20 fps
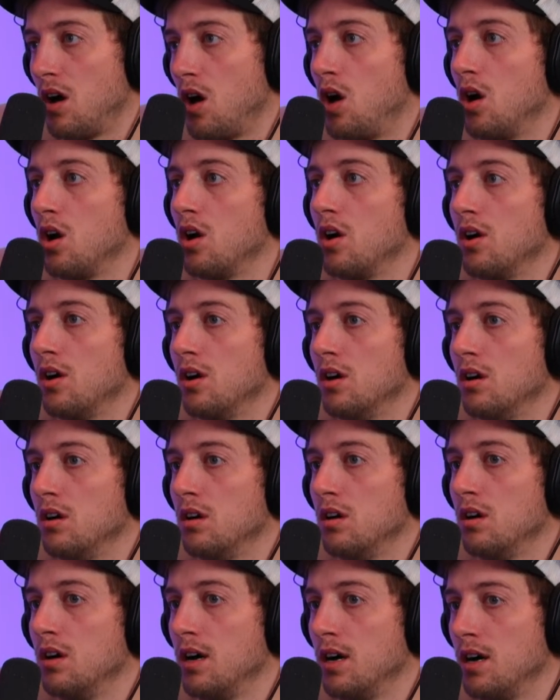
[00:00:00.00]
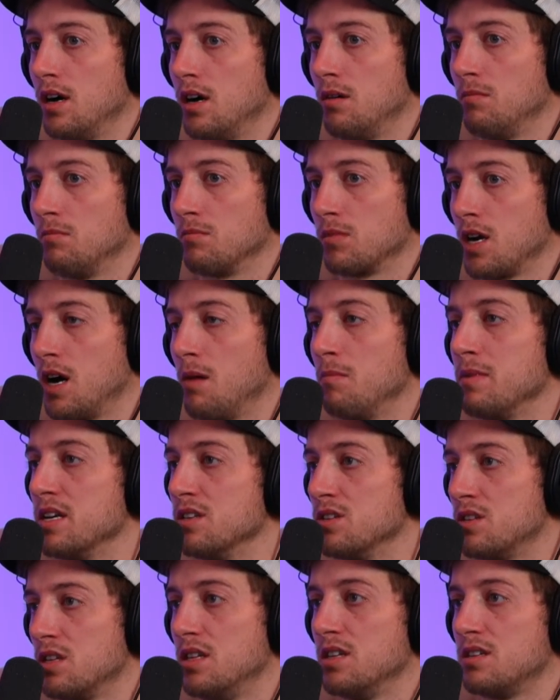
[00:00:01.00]
are come
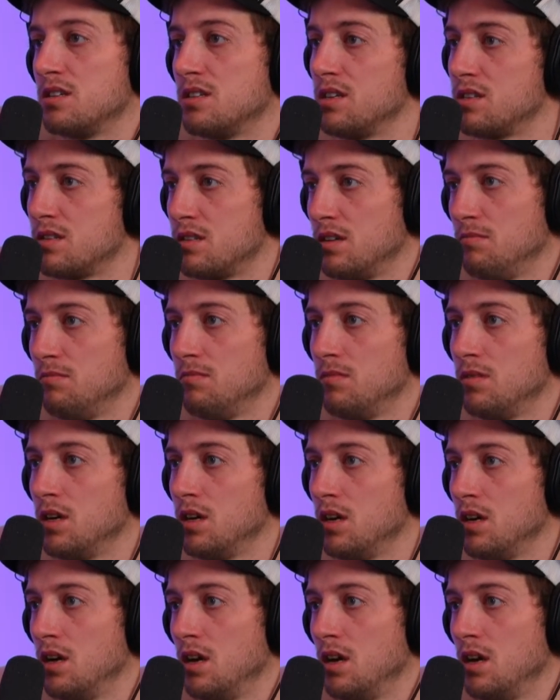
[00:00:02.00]
into the system,